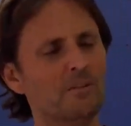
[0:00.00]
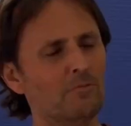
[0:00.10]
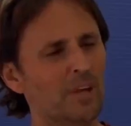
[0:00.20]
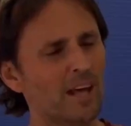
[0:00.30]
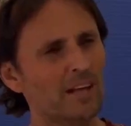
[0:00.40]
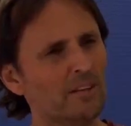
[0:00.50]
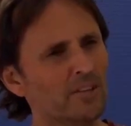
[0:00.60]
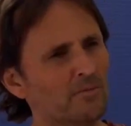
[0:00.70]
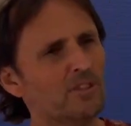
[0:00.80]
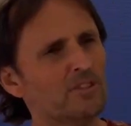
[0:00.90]
and our
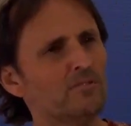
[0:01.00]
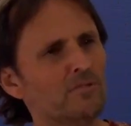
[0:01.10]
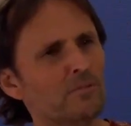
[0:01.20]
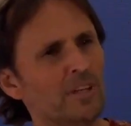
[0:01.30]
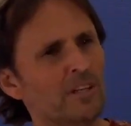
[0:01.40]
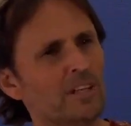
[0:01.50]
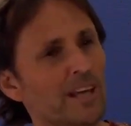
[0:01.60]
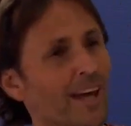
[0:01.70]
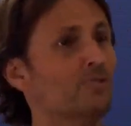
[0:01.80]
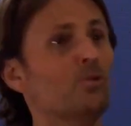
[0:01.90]
definition of
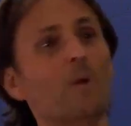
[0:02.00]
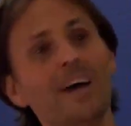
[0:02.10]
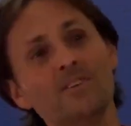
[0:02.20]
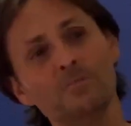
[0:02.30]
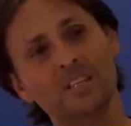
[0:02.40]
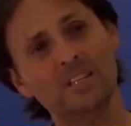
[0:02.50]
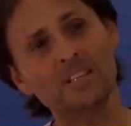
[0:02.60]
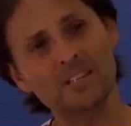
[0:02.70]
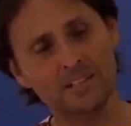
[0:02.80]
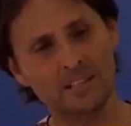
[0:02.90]
humility has always
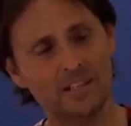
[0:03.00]
been